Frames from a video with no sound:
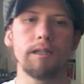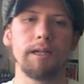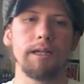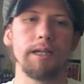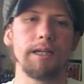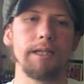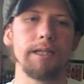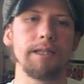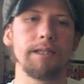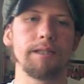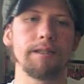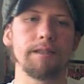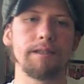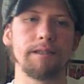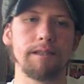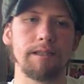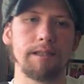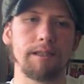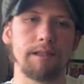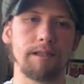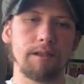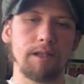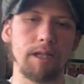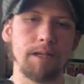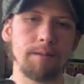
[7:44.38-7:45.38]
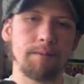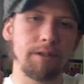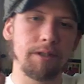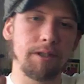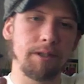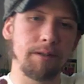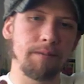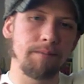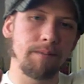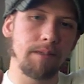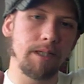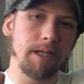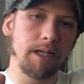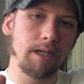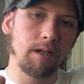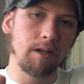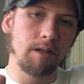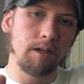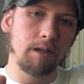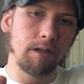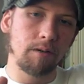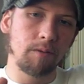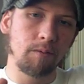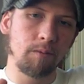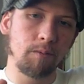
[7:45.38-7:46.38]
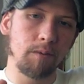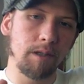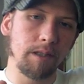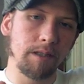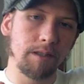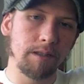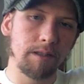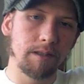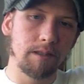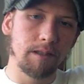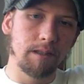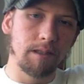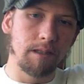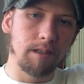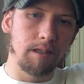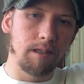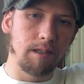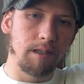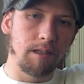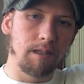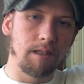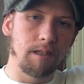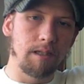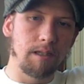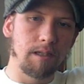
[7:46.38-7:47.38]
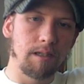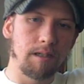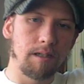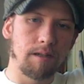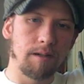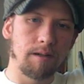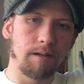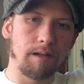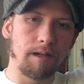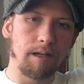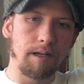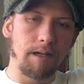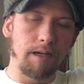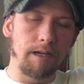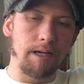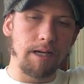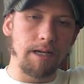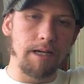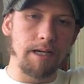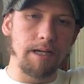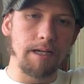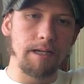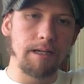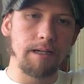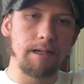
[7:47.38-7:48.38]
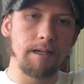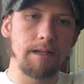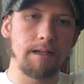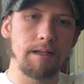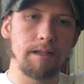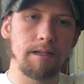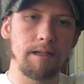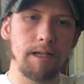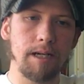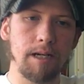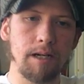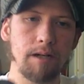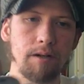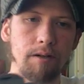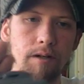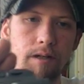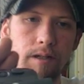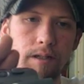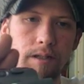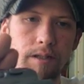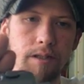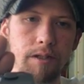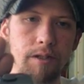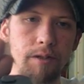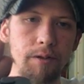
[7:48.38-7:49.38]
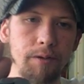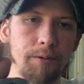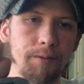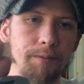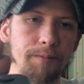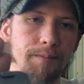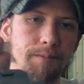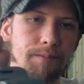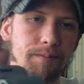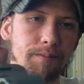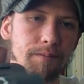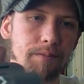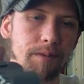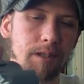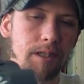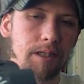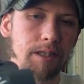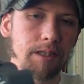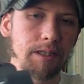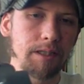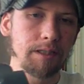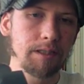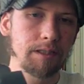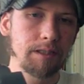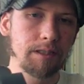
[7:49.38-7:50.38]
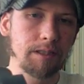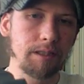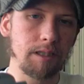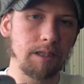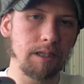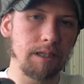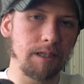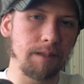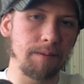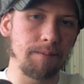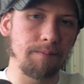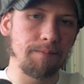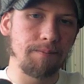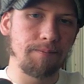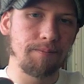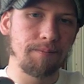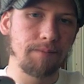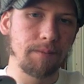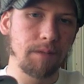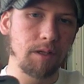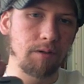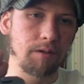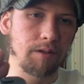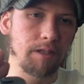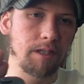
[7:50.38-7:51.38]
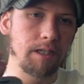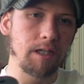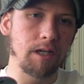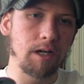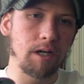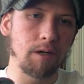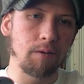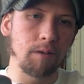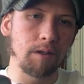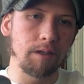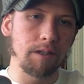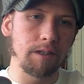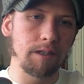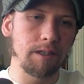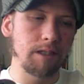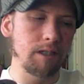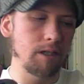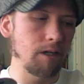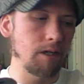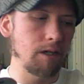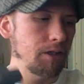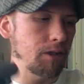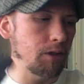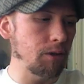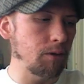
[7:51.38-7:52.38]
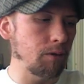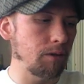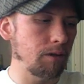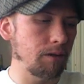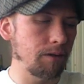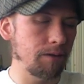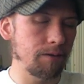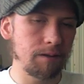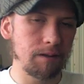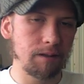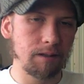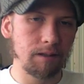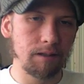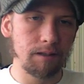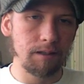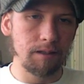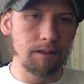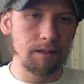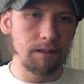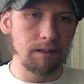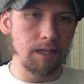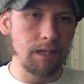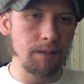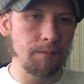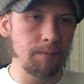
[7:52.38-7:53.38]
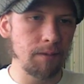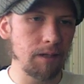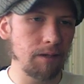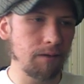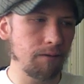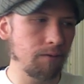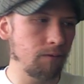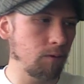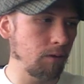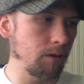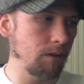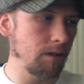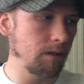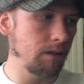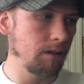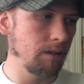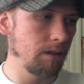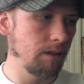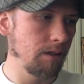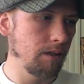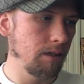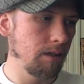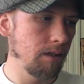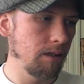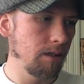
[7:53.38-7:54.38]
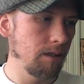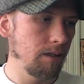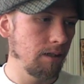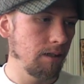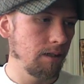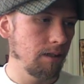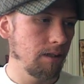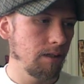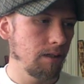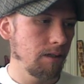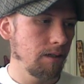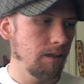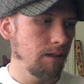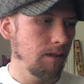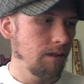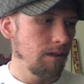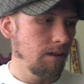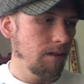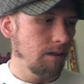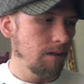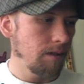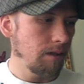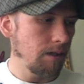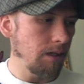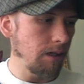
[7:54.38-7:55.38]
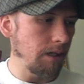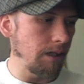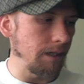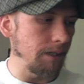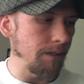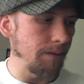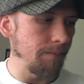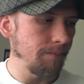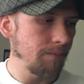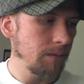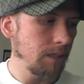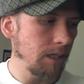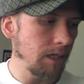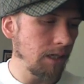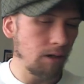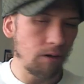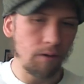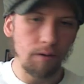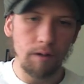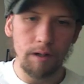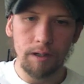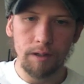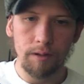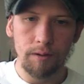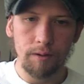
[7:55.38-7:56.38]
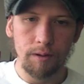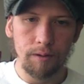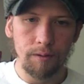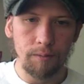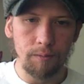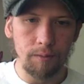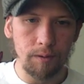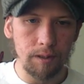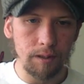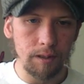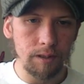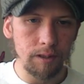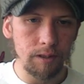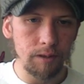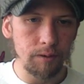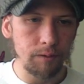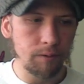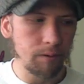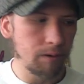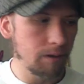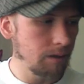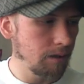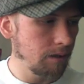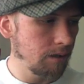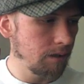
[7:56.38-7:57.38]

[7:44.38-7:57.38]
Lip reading: I labeled them TigerRAWk 1 and TigerRAWk 2 because they're TR1 and TR2, and naming it for TigerRAWk 1 and 2.